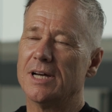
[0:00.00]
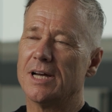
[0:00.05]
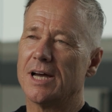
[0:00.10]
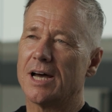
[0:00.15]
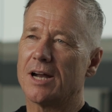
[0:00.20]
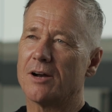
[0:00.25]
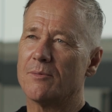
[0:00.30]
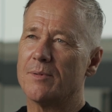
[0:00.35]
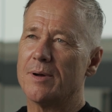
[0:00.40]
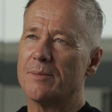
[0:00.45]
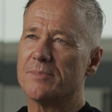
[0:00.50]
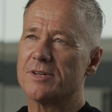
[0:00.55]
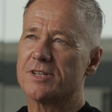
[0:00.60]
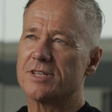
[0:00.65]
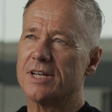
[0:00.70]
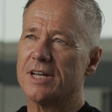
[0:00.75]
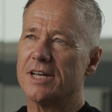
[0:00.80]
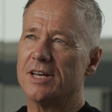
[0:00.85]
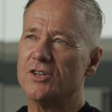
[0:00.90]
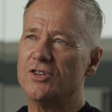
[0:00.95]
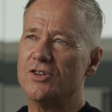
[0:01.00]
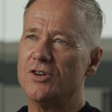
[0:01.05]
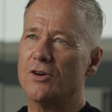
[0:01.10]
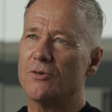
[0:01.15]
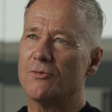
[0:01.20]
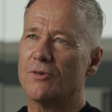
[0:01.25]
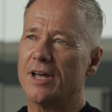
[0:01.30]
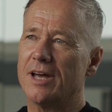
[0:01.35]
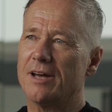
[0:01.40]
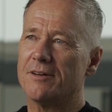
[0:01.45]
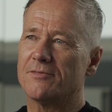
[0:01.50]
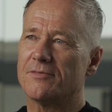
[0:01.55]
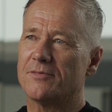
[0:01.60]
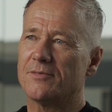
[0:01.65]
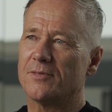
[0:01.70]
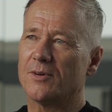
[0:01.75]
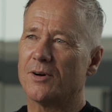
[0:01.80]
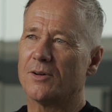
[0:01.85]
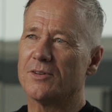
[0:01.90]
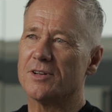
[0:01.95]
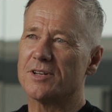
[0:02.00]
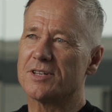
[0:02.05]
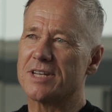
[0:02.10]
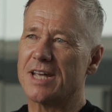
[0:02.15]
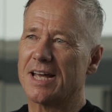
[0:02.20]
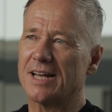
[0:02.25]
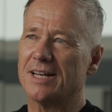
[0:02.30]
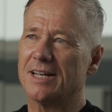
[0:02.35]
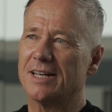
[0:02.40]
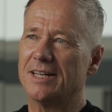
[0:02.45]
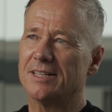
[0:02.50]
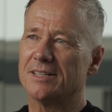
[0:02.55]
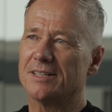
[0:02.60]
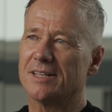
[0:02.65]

And I remember seeing Nureyev on the telly.